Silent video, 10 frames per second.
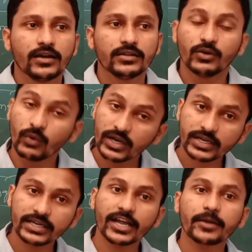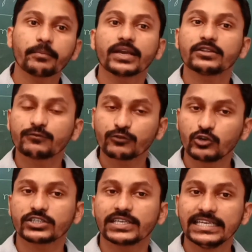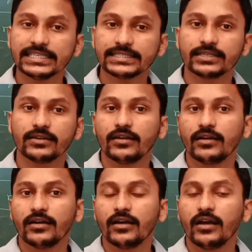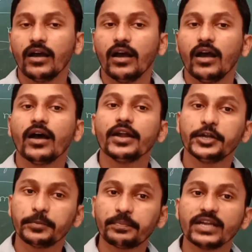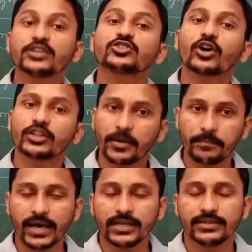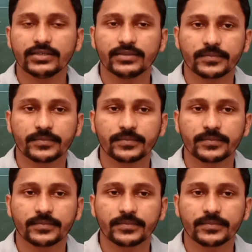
the work done by the force is depends on the path,